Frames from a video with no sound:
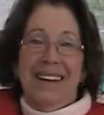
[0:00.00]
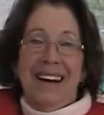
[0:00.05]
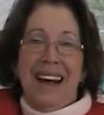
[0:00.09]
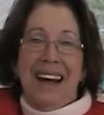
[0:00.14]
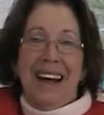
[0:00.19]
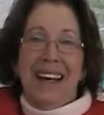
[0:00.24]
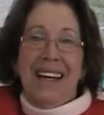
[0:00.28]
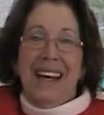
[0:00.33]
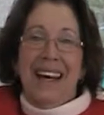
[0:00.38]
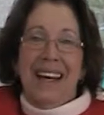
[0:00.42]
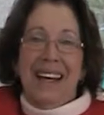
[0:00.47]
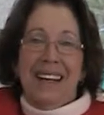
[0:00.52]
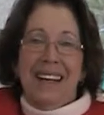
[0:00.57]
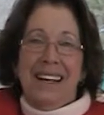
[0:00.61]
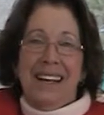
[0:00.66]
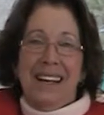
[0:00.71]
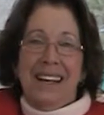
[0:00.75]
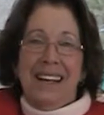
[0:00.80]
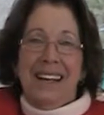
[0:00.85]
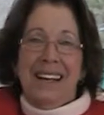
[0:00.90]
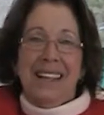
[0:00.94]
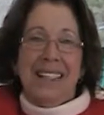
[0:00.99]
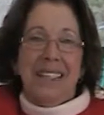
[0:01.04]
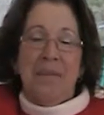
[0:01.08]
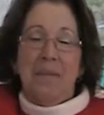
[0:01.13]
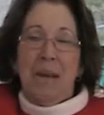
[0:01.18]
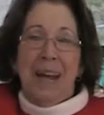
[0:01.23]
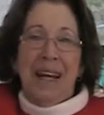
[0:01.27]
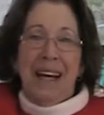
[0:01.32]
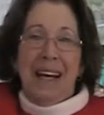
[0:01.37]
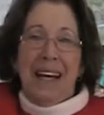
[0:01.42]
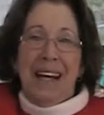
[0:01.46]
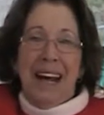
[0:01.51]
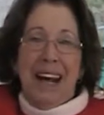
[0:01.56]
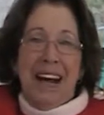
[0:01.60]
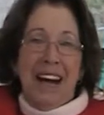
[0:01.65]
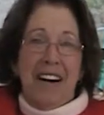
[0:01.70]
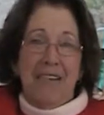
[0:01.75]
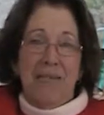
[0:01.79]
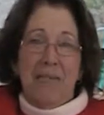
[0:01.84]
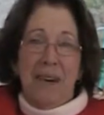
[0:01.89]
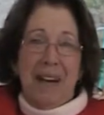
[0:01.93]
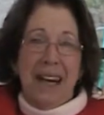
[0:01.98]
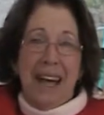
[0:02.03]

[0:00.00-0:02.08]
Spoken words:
this man out of my